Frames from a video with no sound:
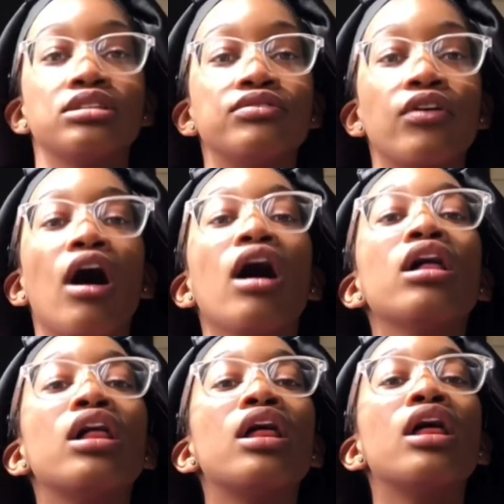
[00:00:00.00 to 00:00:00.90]
of
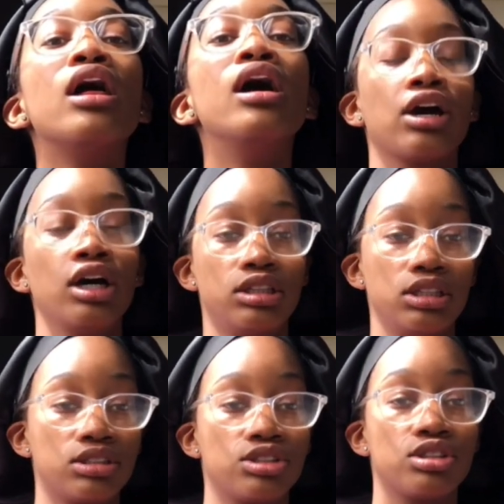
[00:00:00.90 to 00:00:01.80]
all, I got
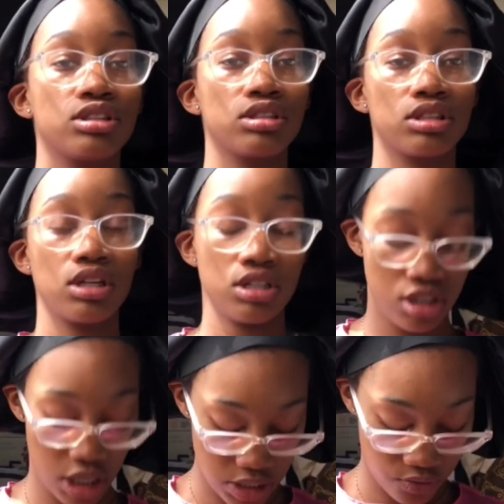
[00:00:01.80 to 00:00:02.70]
this
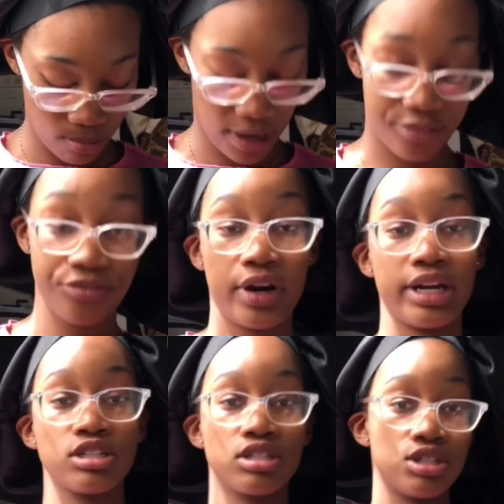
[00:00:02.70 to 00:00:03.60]
shirt from my
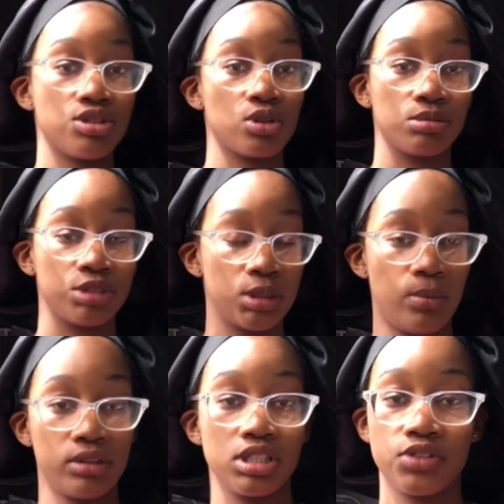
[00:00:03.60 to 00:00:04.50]
friend Chisel. She
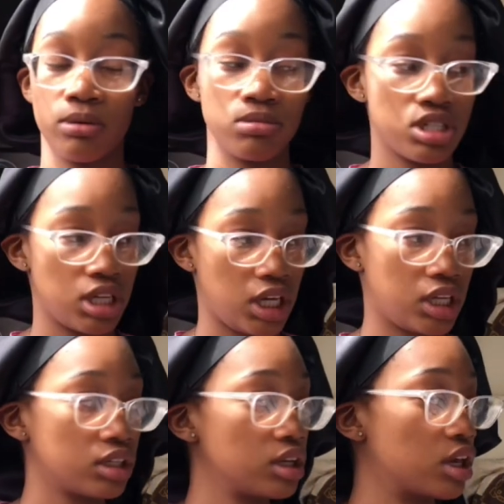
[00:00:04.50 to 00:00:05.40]
bought this from
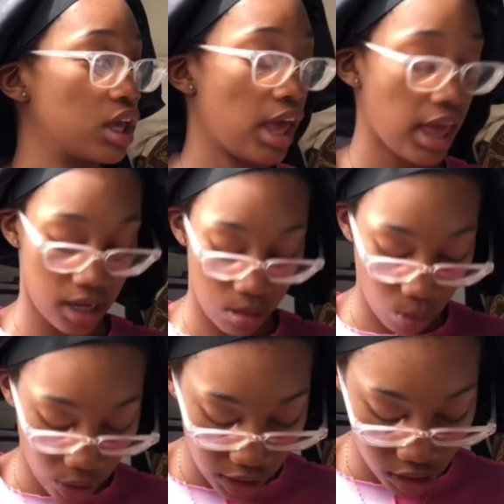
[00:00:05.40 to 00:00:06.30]
Shein. And I'm
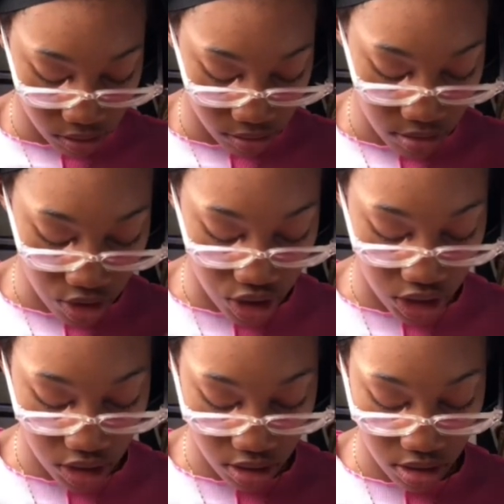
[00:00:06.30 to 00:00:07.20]
wearing
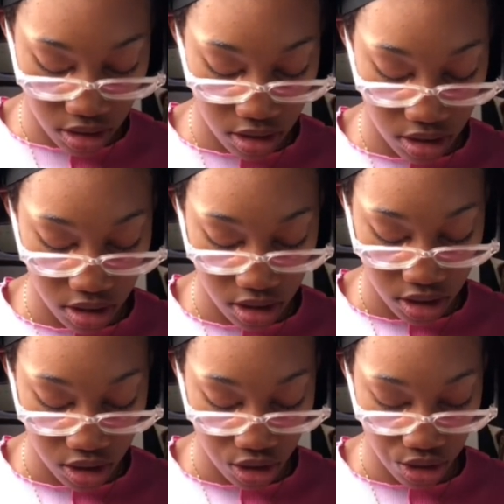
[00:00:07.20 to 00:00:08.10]
jeans
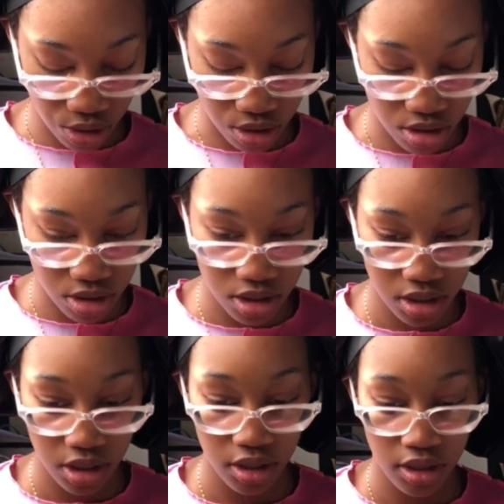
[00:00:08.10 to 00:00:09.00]
shorts.
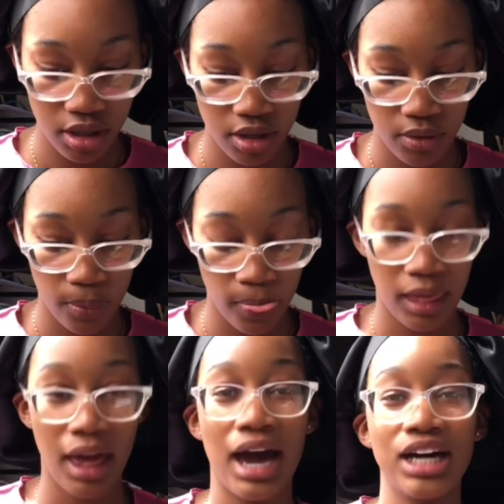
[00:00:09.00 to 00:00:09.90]

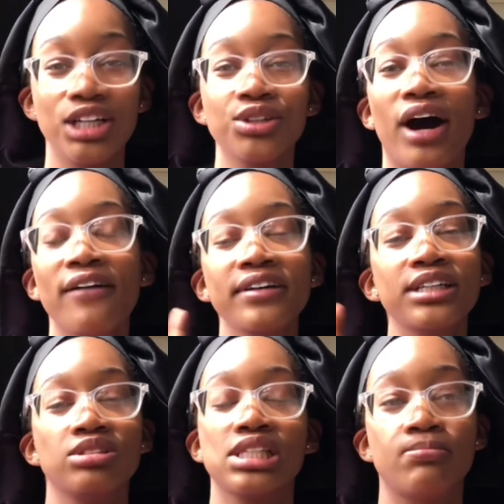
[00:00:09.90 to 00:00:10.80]
I don't know, after
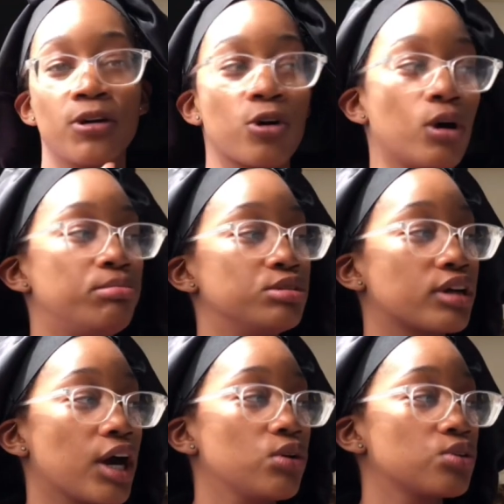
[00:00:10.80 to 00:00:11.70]
I do this makeup look,
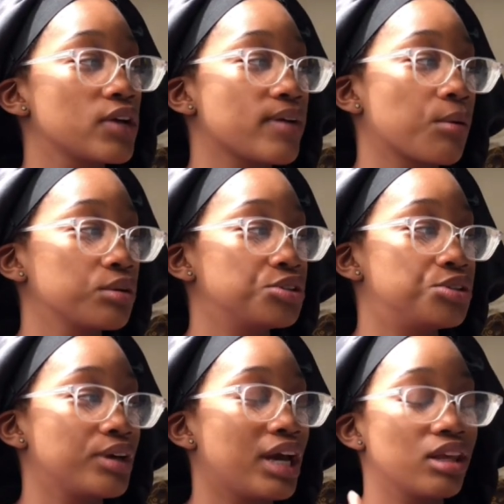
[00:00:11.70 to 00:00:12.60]
I don't know if I'm going to
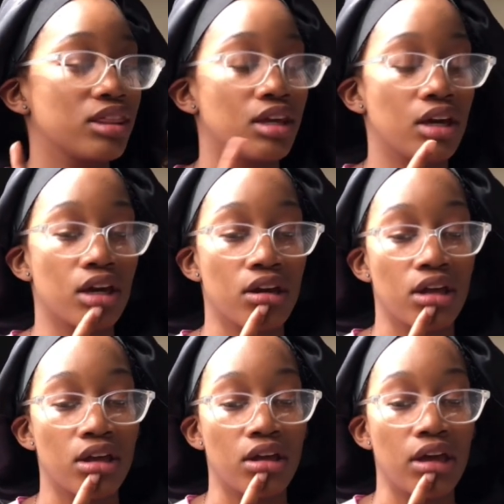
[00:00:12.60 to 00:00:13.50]
do anything
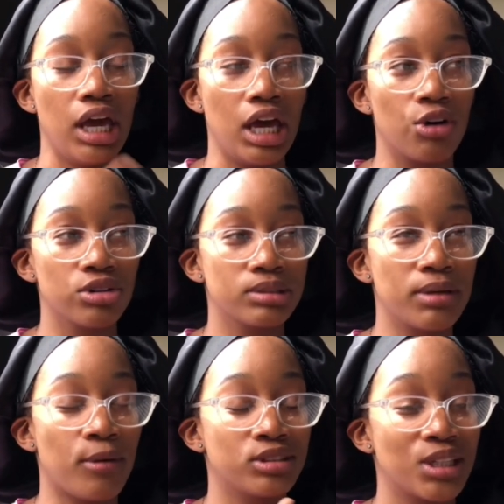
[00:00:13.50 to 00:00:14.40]
else.
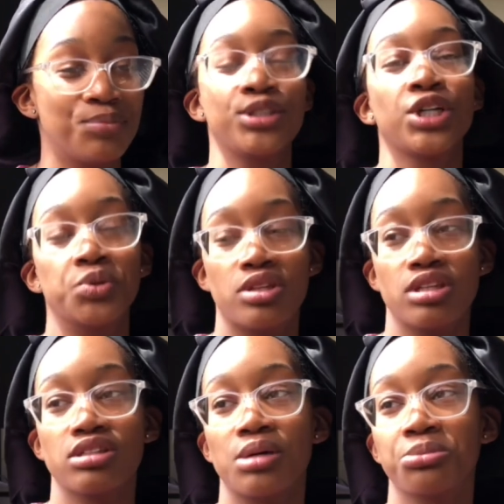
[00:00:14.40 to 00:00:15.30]
Maybe I'll take pictures with
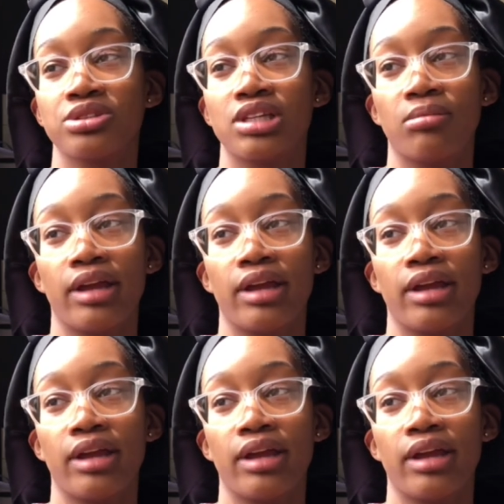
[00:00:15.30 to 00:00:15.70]
it and post them